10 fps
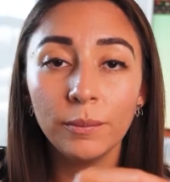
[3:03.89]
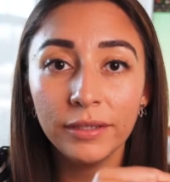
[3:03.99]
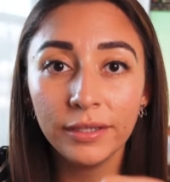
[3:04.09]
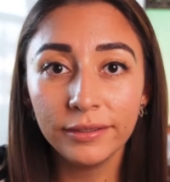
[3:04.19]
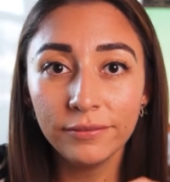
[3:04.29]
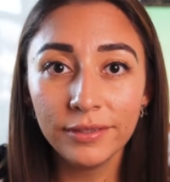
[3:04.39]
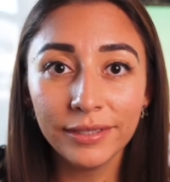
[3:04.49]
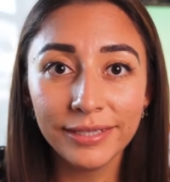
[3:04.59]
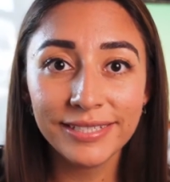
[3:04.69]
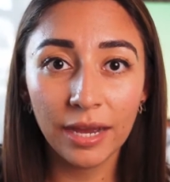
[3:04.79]
I'm gonna leave the
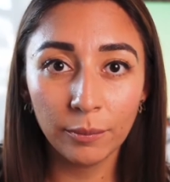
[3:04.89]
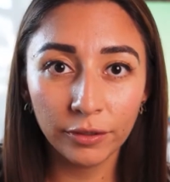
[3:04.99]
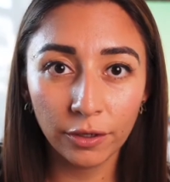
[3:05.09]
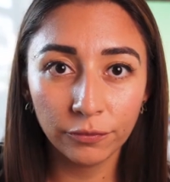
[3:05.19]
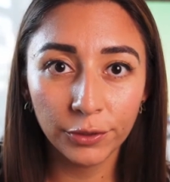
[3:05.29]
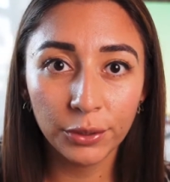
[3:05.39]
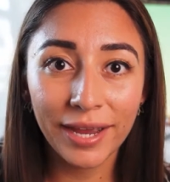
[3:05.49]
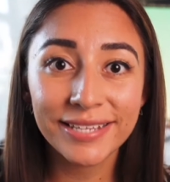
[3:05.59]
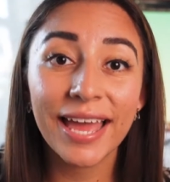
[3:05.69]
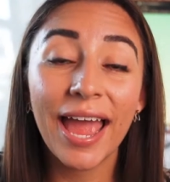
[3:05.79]
link down below for you
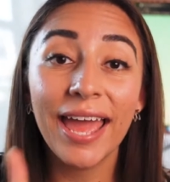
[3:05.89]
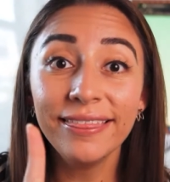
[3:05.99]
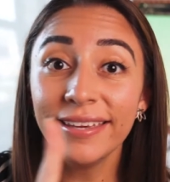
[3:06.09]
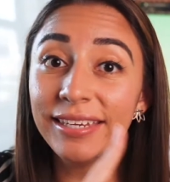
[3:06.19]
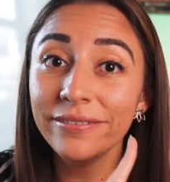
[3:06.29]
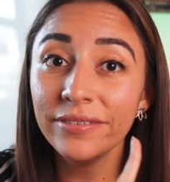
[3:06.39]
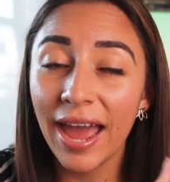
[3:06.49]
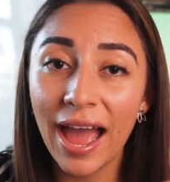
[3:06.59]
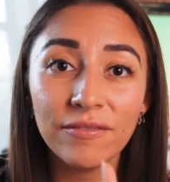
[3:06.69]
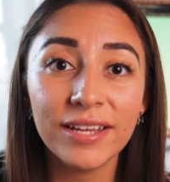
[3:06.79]
guys. And they even
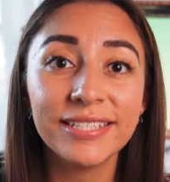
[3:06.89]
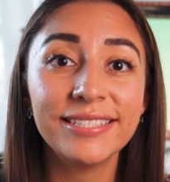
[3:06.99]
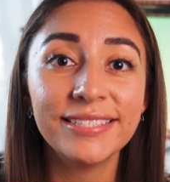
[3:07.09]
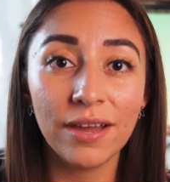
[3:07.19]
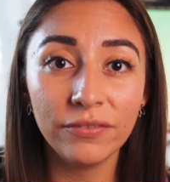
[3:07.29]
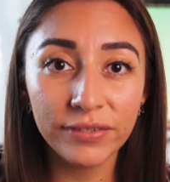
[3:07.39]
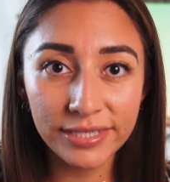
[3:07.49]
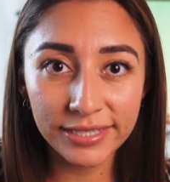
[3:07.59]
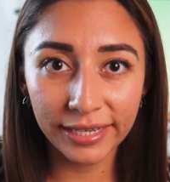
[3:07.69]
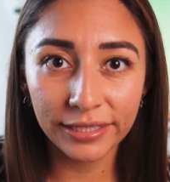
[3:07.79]
have a
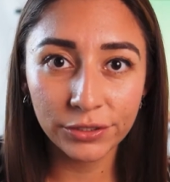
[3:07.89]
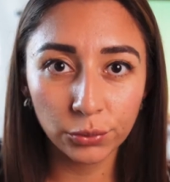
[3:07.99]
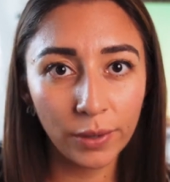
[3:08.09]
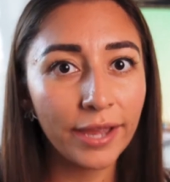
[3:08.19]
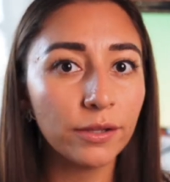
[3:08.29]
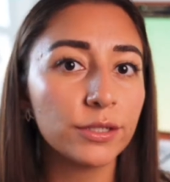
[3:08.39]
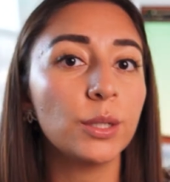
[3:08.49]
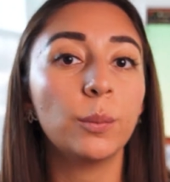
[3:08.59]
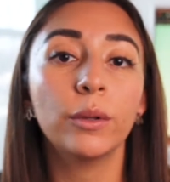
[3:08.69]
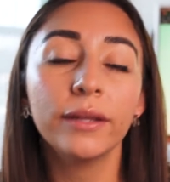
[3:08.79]
7-day trial.
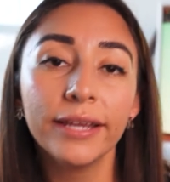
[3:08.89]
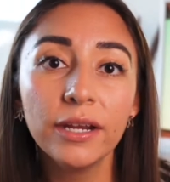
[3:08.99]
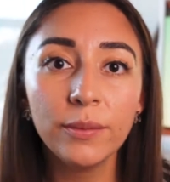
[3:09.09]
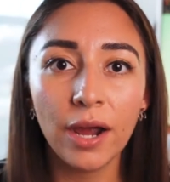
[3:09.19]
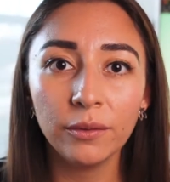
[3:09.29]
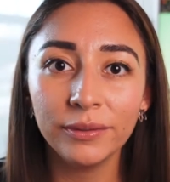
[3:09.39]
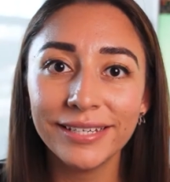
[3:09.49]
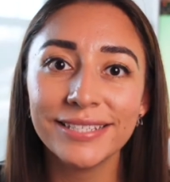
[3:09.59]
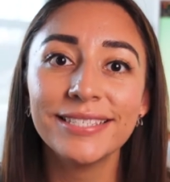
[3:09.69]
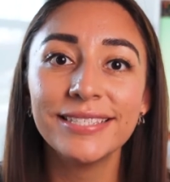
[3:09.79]
So play around with
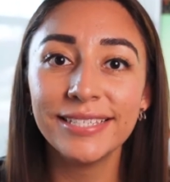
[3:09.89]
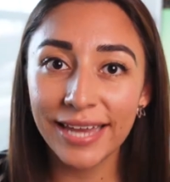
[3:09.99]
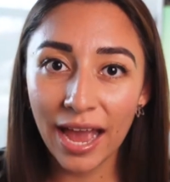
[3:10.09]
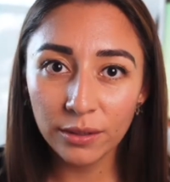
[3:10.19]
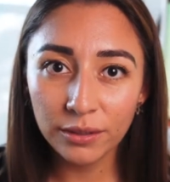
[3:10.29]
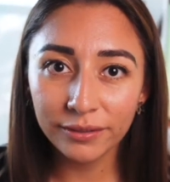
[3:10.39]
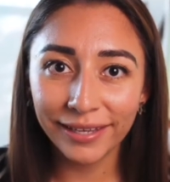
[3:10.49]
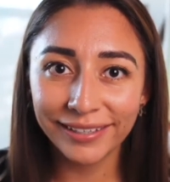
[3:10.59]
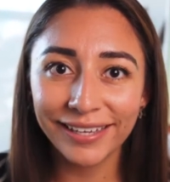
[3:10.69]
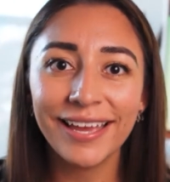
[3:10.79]
it, see how you
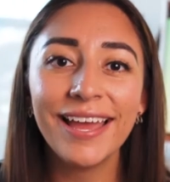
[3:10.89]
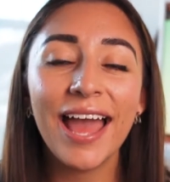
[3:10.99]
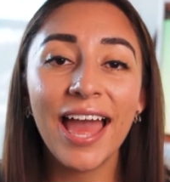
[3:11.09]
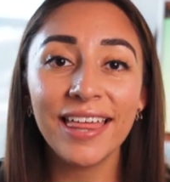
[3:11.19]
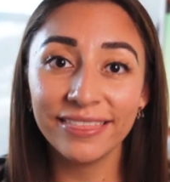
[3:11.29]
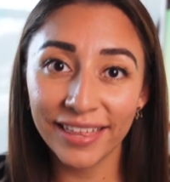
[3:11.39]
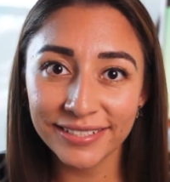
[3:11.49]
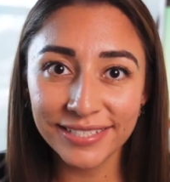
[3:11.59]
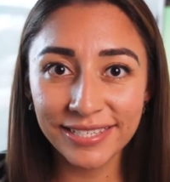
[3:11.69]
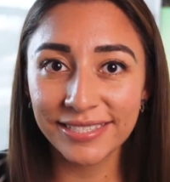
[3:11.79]
like it, and
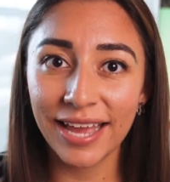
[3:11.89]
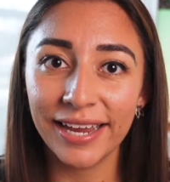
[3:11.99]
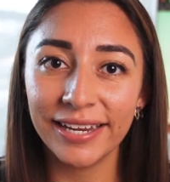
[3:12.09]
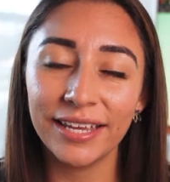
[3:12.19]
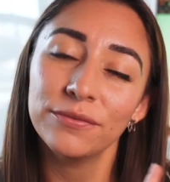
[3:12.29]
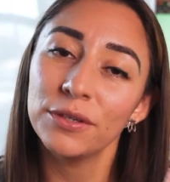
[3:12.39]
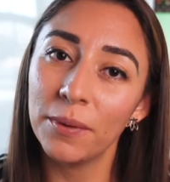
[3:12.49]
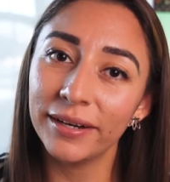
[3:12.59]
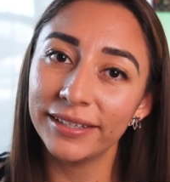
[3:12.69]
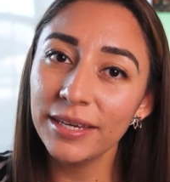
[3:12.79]
then decide if you
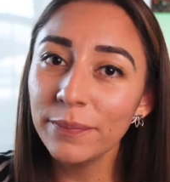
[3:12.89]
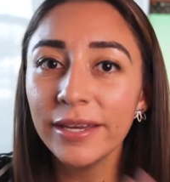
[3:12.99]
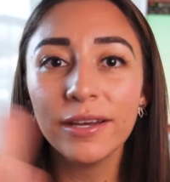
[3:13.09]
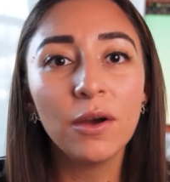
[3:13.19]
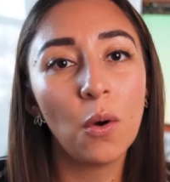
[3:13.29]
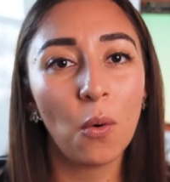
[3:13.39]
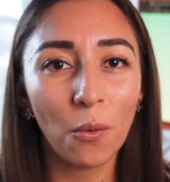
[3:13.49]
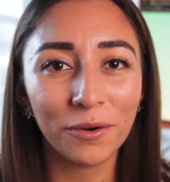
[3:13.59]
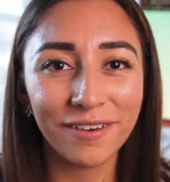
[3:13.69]
wanna keep it or